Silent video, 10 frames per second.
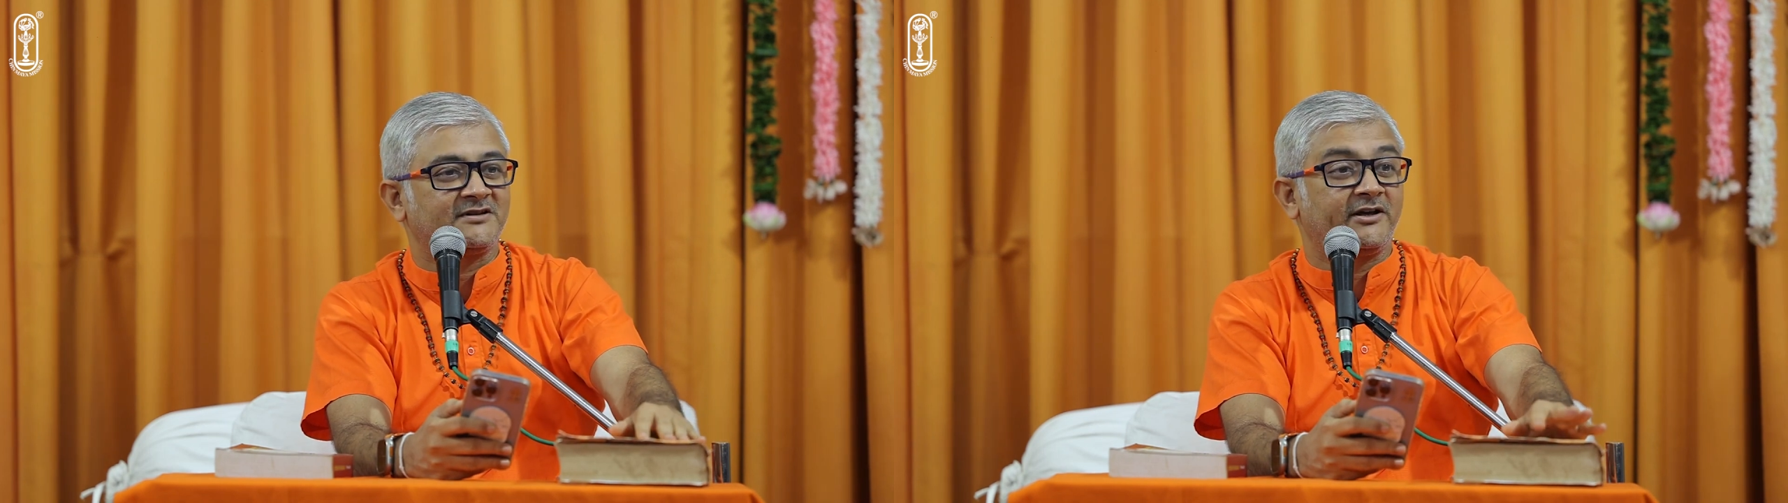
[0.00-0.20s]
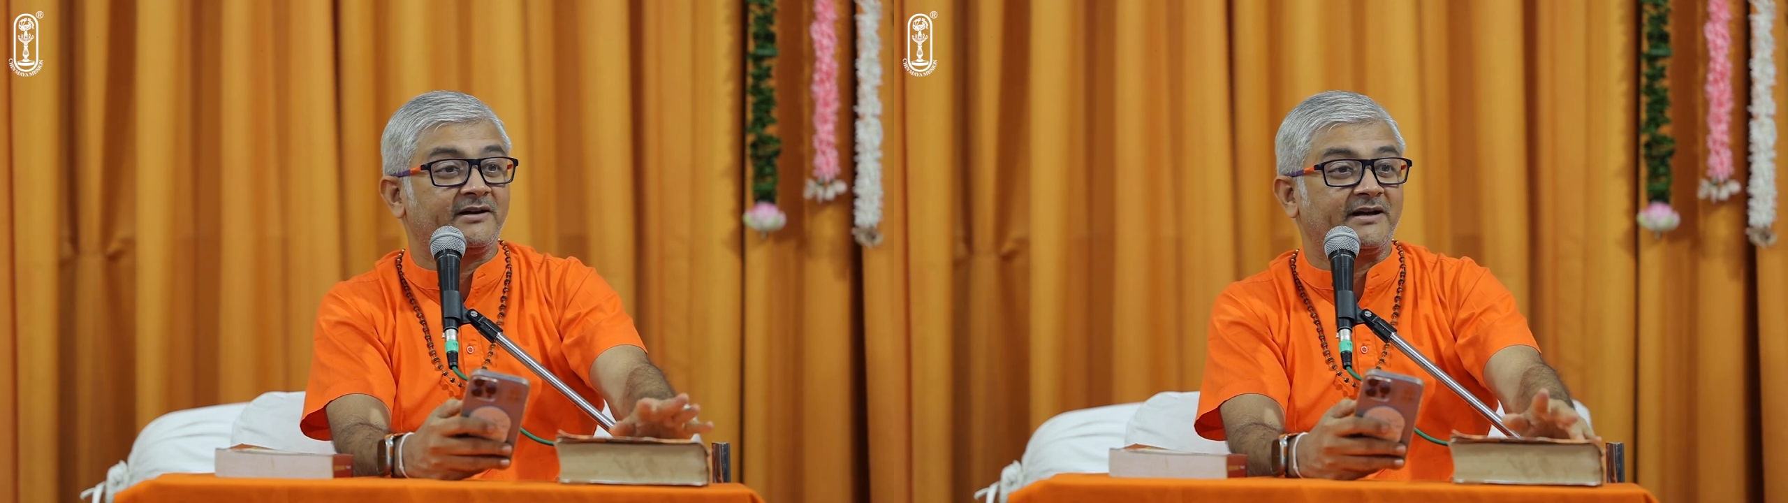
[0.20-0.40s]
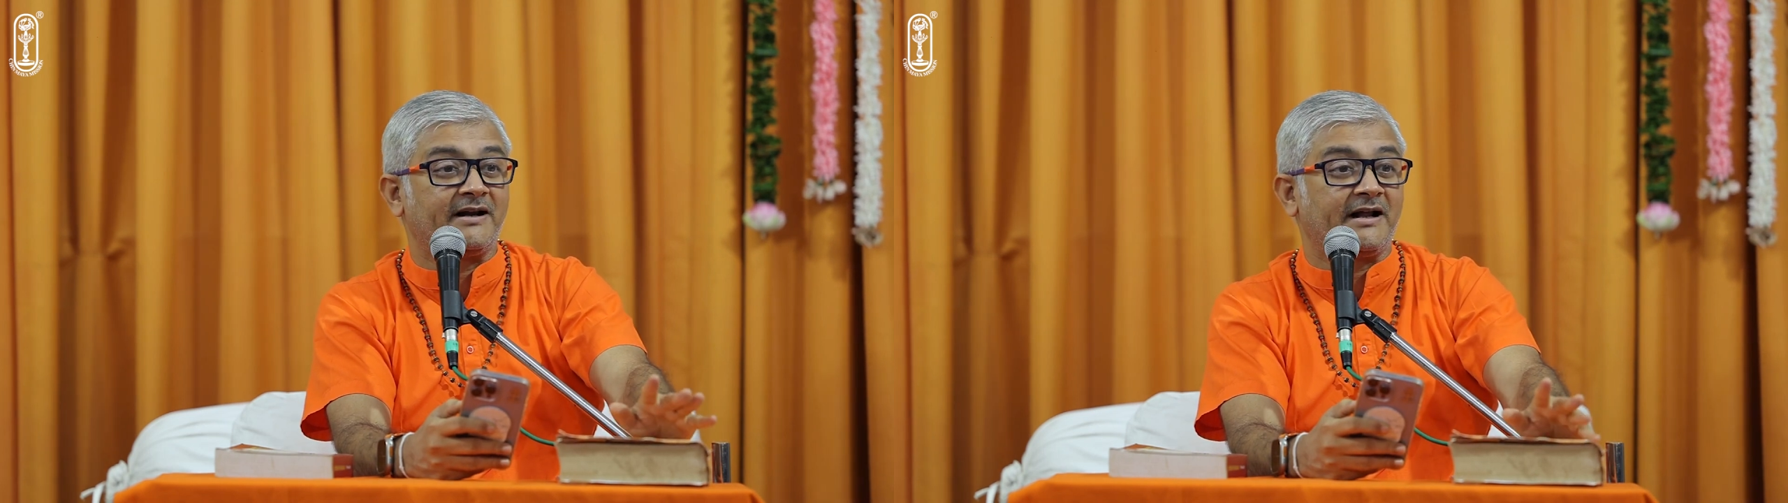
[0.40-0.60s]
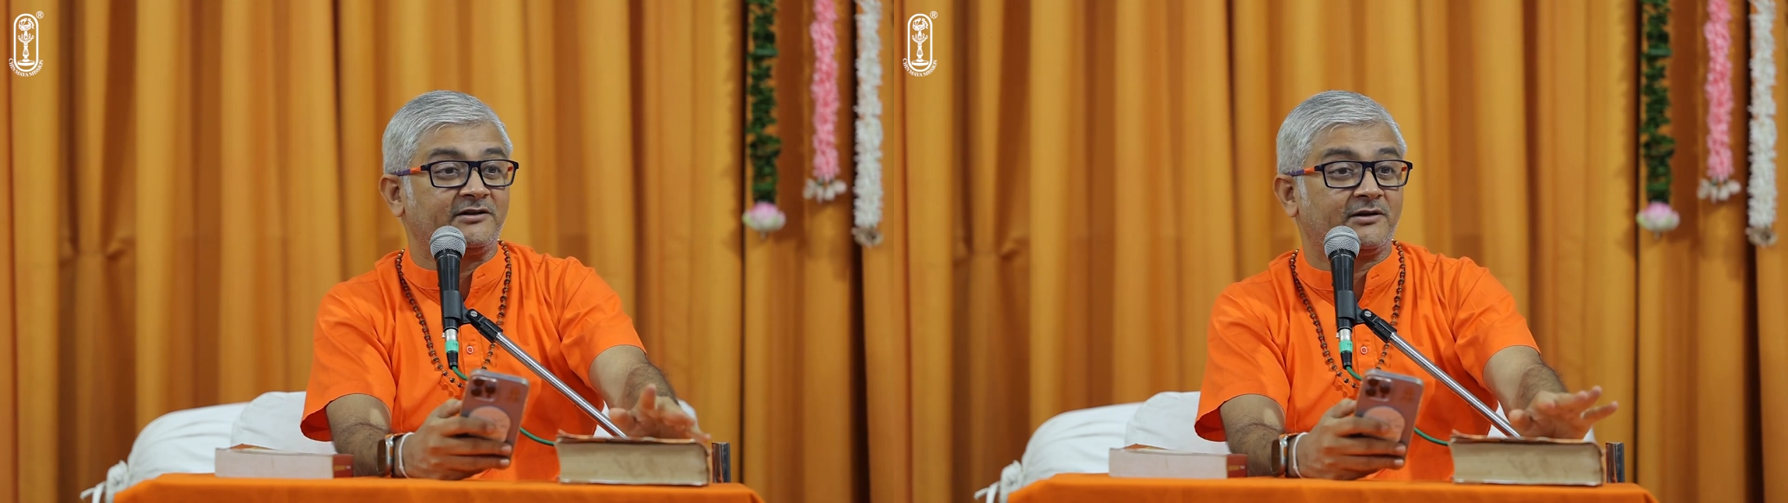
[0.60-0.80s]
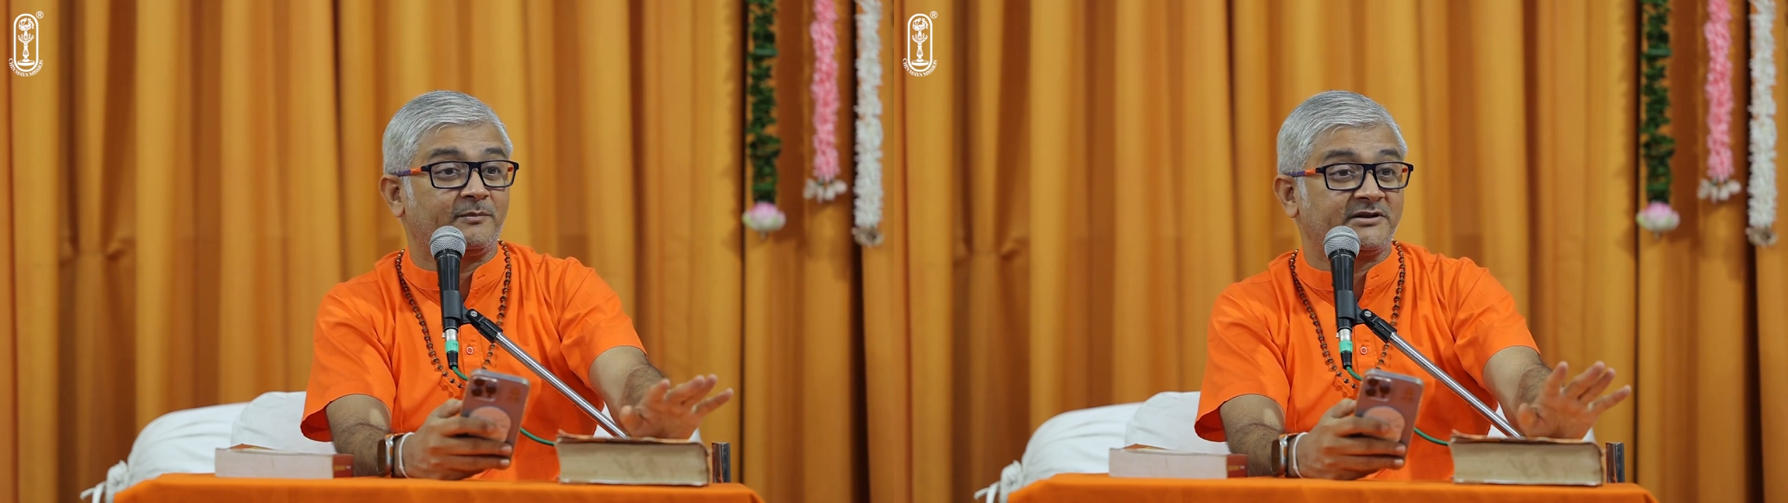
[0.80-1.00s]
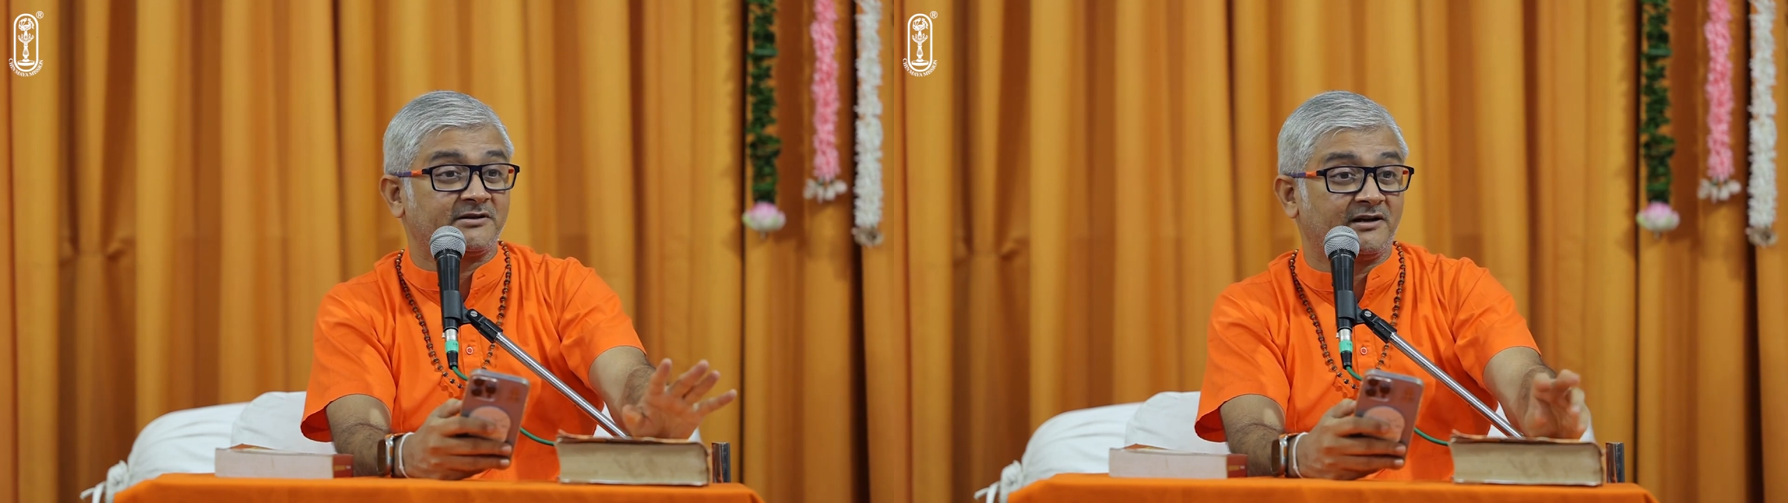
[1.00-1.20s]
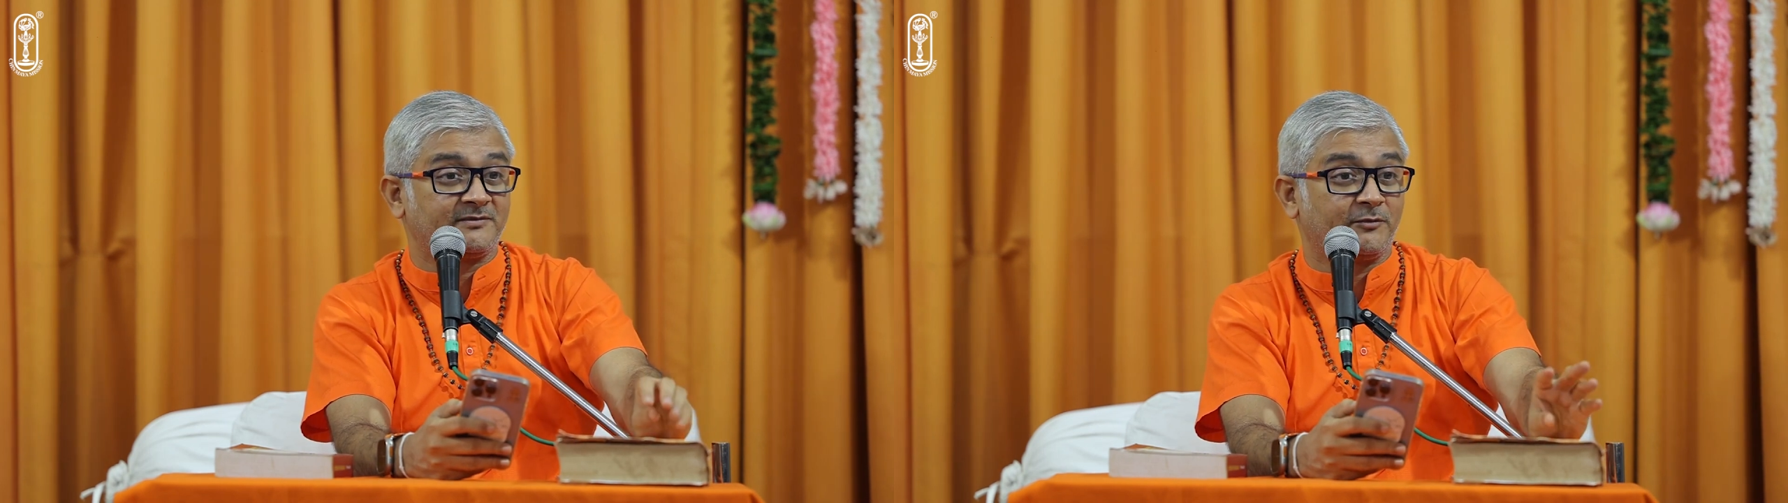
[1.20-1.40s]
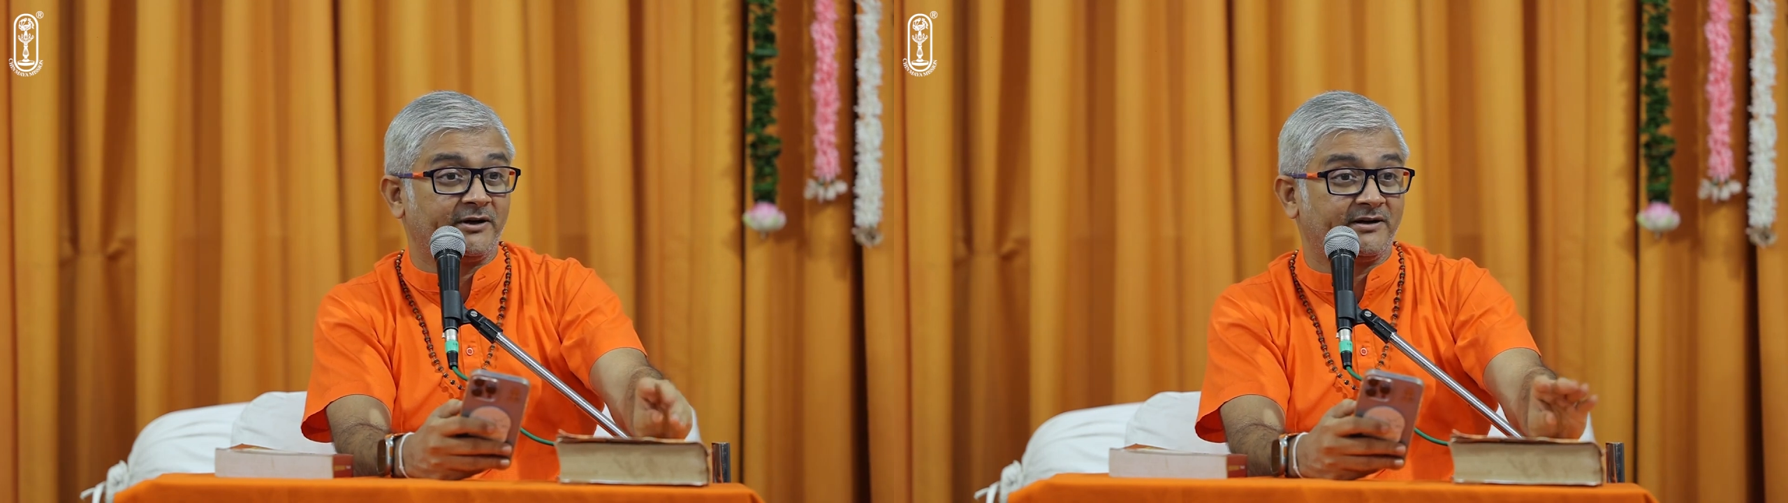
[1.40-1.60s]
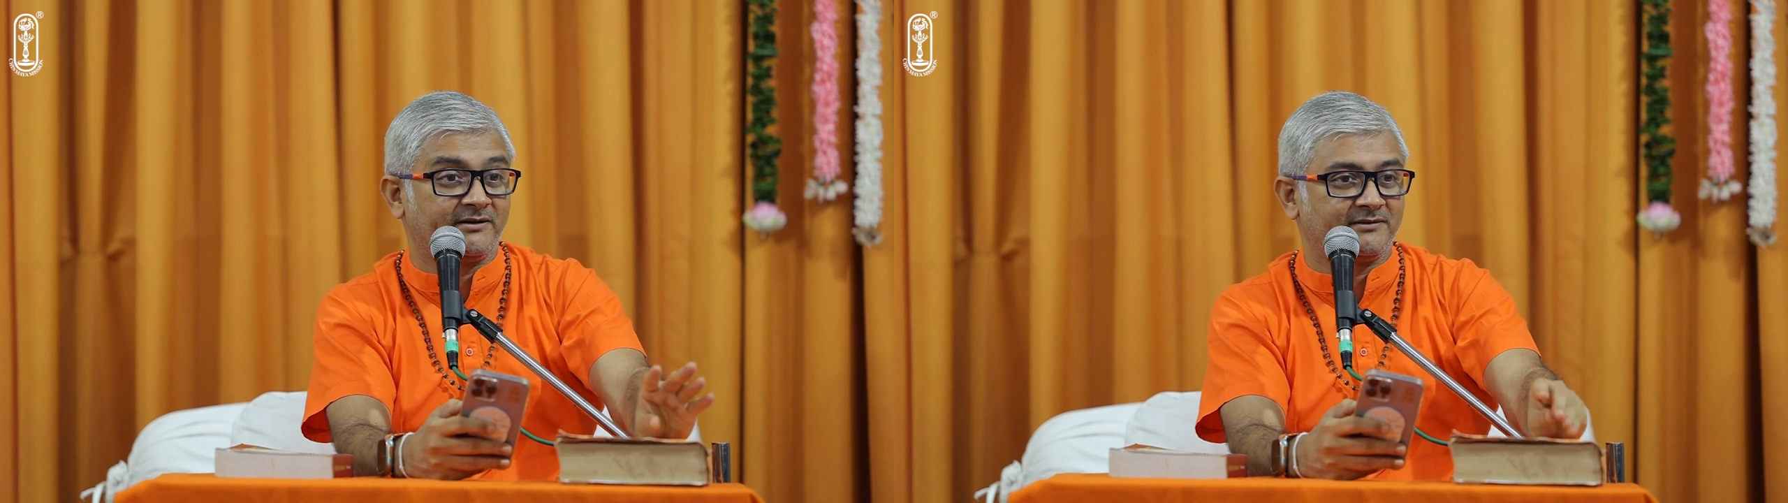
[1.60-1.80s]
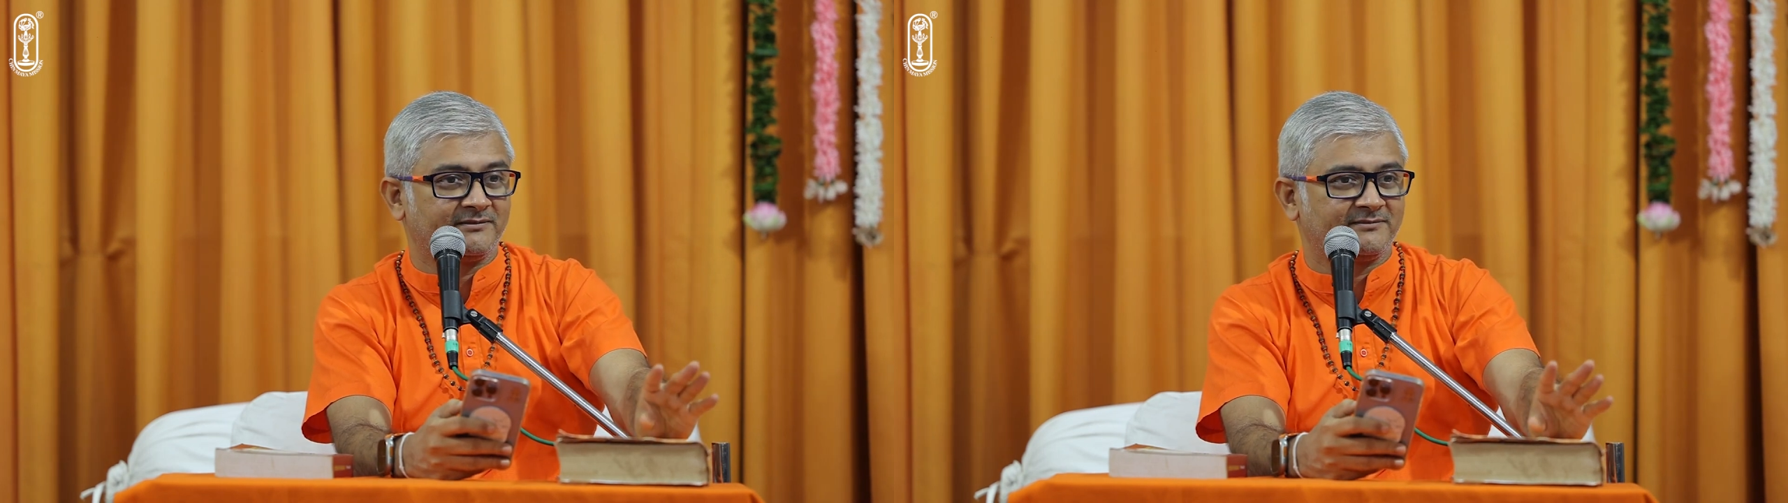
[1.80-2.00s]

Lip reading: Think and answer. 50 point hai.